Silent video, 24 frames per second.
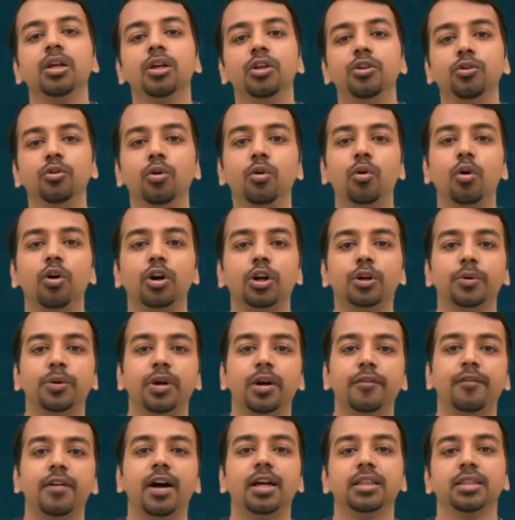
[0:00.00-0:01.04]
You go to
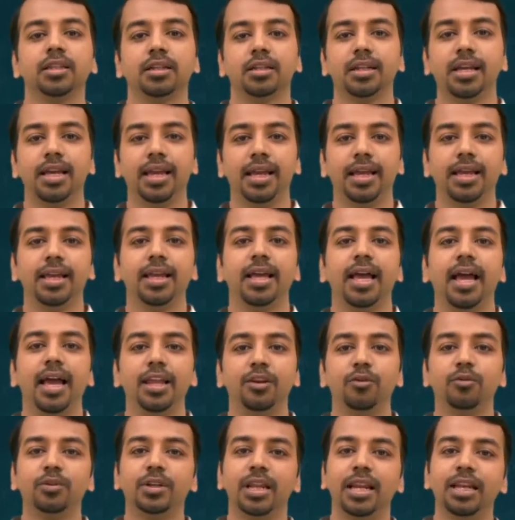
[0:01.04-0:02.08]
your father
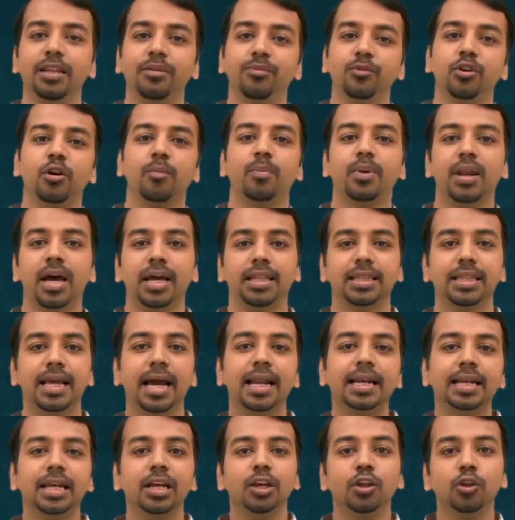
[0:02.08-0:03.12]
and you tell him your plan
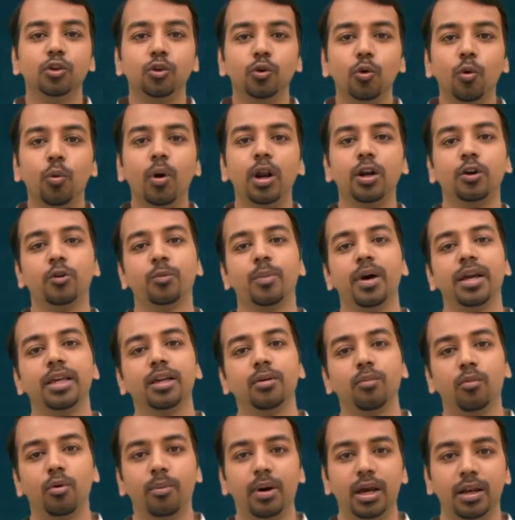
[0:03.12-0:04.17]
that you want to buy
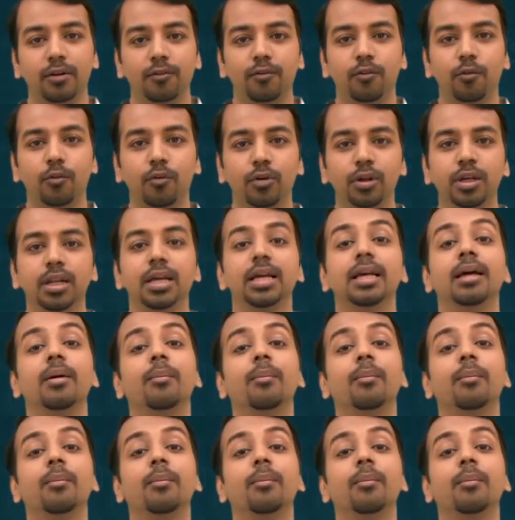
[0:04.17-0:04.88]
a mobile phone,